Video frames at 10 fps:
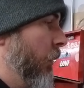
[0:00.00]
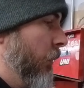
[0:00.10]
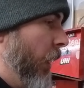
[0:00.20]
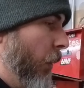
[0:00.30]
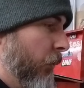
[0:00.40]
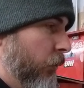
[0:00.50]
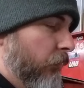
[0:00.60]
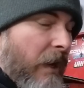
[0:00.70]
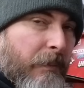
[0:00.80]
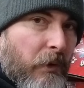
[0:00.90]
Now, when you're
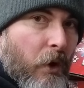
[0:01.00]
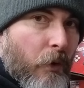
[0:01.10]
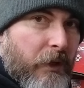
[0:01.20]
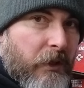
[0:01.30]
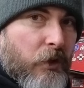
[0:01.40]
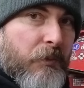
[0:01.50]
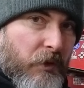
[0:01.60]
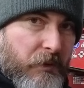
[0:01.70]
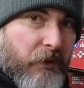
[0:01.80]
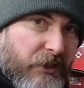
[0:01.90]
vapor honing, you're
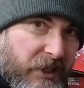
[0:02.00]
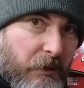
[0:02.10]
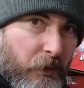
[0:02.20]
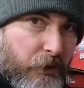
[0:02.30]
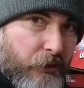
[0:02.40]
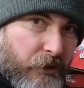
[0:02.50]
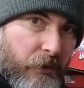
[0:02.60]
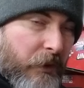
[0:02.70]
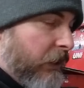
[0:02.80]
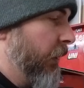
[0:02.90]
supposed to see what you're
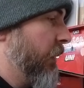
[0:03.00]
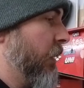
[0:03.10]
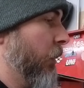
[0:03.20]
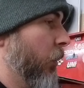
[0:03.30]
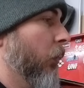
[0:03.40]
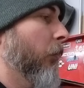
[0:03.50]
doing in here,